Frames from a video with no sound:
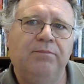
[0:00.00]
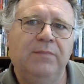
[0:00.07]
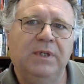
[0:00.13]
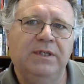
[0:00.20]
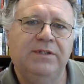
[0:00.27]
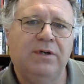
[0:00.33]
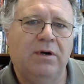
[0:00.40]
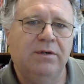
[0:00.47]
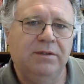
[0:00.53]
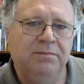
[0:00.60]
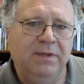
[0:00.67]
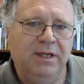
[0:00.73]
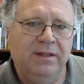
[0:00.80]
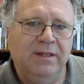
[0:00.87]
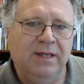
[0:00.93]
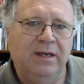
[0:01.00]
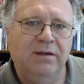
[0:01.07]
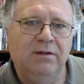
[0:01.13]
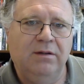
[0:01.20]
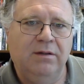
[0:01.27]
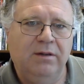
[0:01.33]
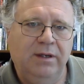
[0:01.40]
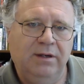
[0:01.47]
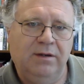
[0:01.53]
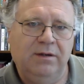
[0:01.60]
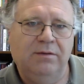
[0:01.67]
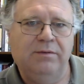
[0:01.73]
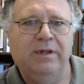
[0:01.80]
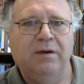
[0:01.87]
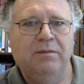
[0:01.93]
It's hard to make that clear
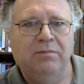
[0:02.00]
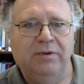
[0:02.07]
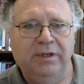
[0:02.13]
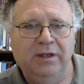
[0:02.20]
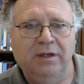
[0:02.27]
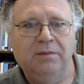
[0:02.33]
without bringing a